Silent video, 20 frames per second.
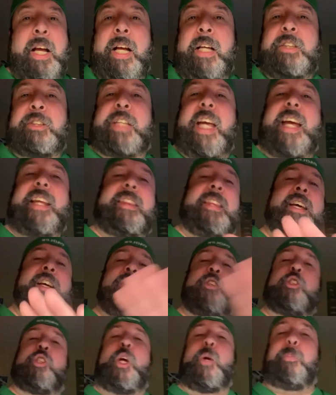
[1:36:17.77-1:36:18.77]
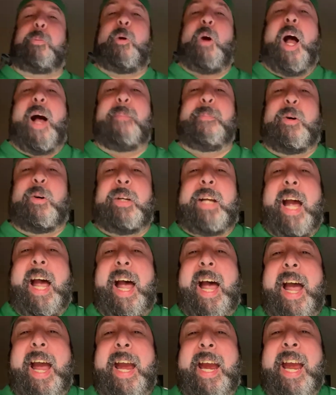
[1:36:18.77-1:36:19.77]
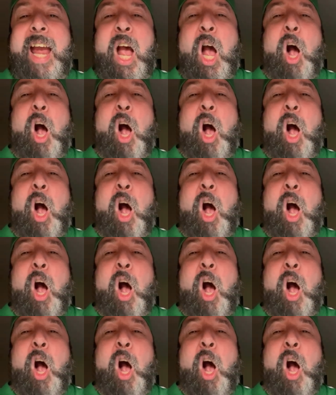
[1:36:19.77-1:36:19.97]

Sith, super humble guy.